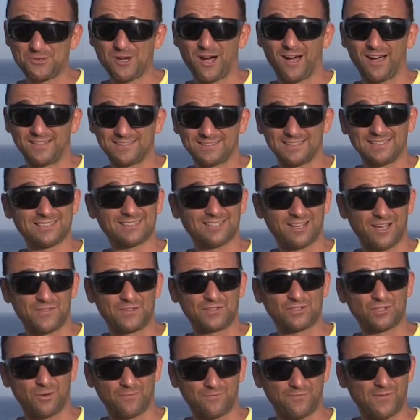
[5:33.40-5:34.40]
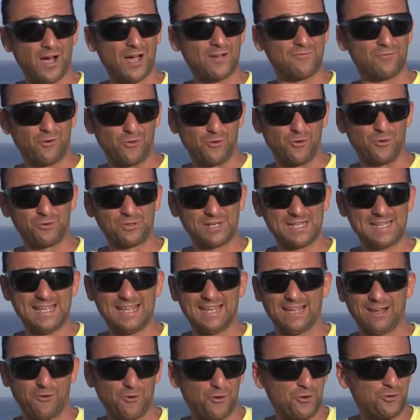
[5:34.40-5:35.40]
guys inside the top 5 are already
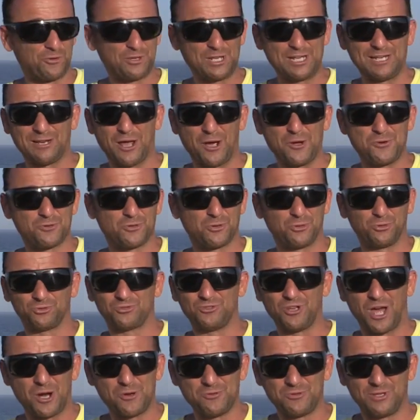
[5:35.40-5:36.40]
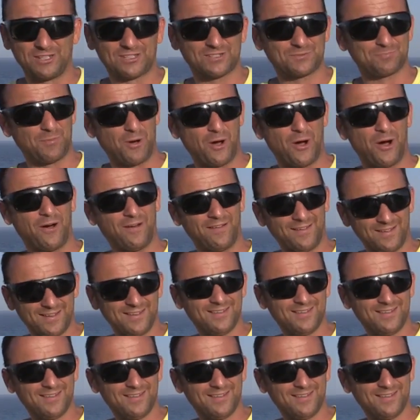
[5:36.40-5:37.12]
here, already locals, know this spot.